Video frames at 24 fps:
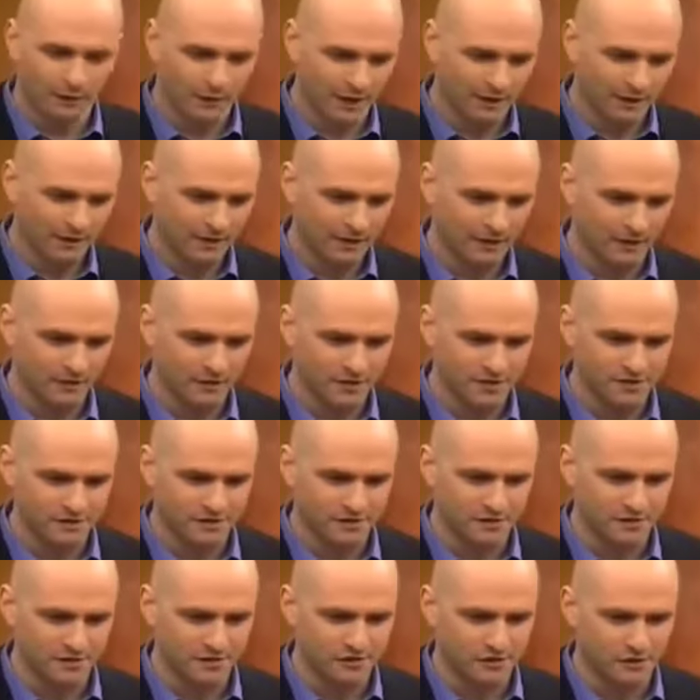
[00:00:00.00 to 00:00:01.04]
Yeah, you know,
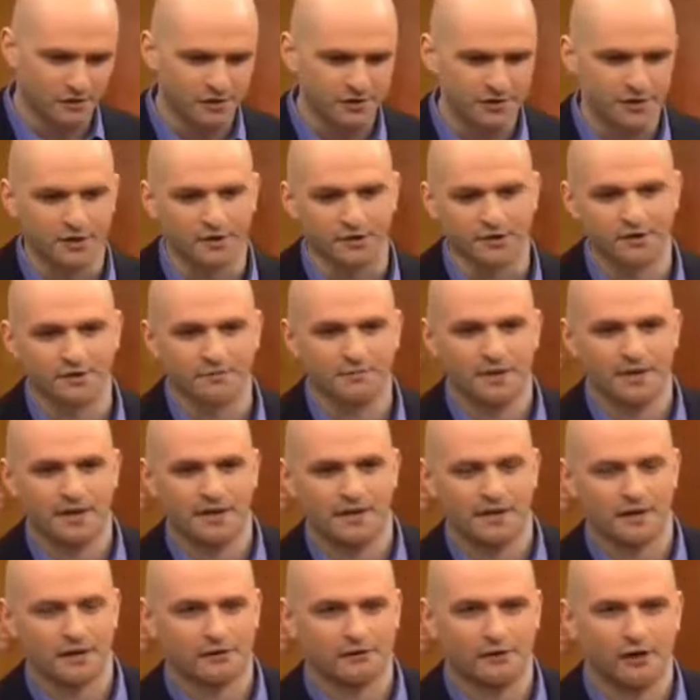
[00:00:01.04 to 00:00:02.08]
those stories you hear in
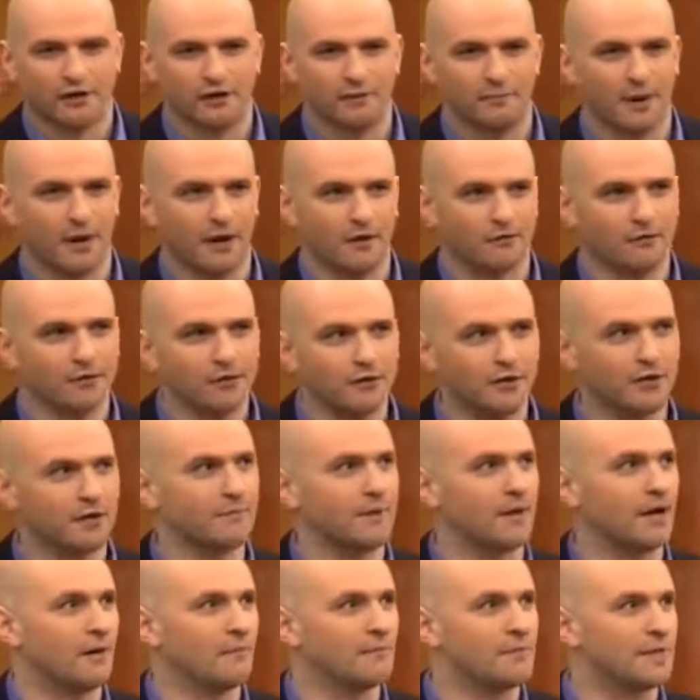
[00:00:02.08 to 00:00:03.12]
the media are all about,
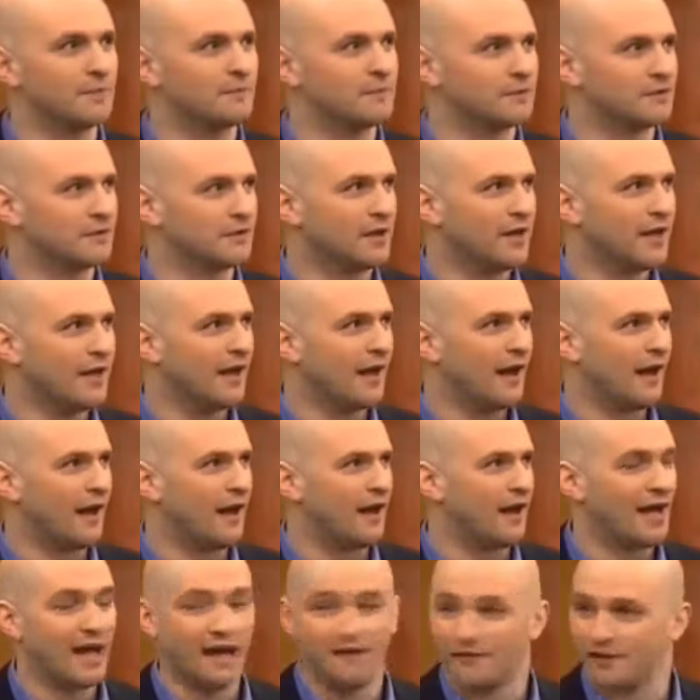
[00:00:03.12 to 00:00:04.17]
really about people
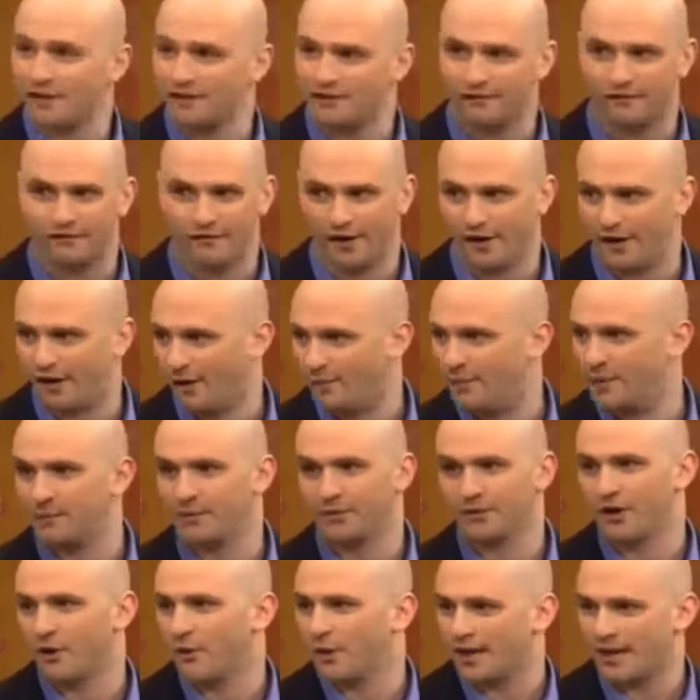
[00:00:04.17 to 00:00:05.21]
having an
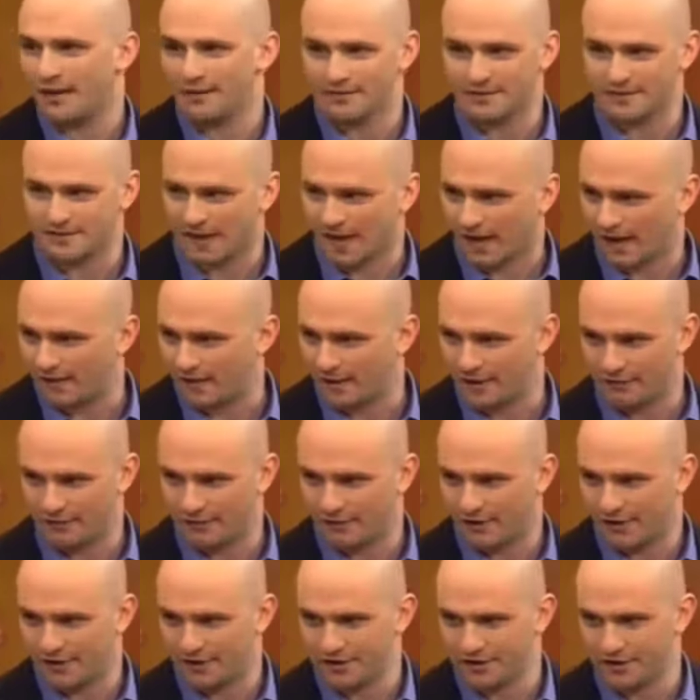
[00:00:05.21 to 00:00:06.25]
affair, people going outside
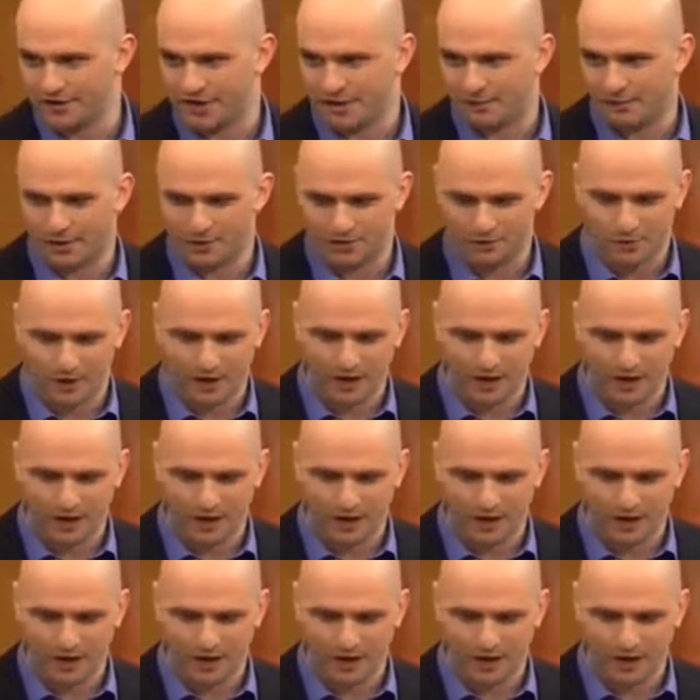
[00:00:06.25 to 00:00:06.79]
their relationship.